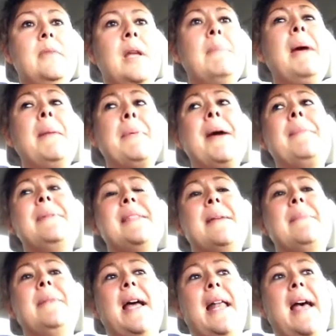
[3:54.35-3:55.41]
My problem is
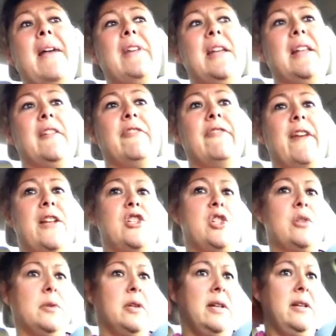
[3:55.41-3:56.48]
I'm not having enough
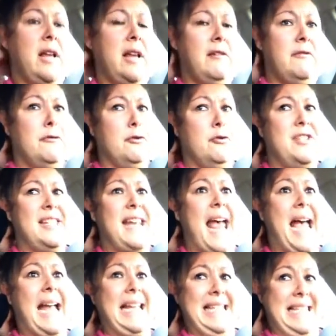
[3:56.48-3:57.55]
vegetable and fruit
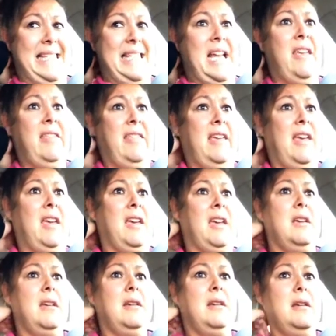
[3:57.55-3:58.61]
snacks, I think.
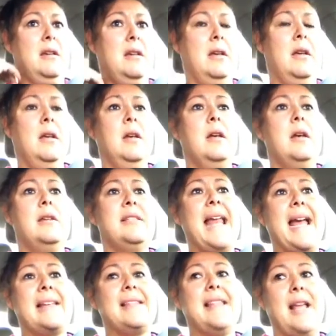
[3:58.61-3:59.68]

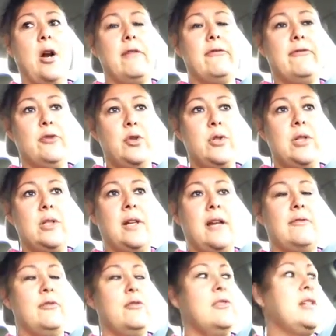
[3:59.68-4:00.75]
Snacks that are fruit,
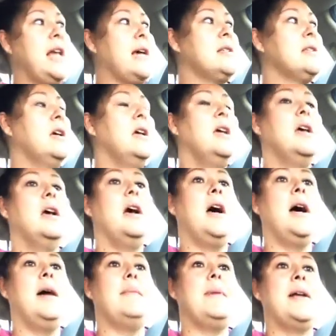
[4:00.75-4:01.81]
not fruit snacks.
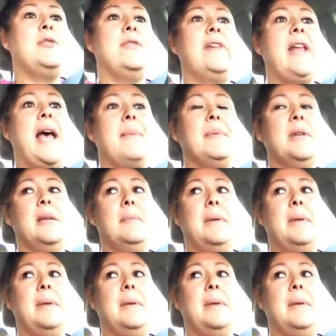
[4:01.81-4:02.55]
I do have an apple and a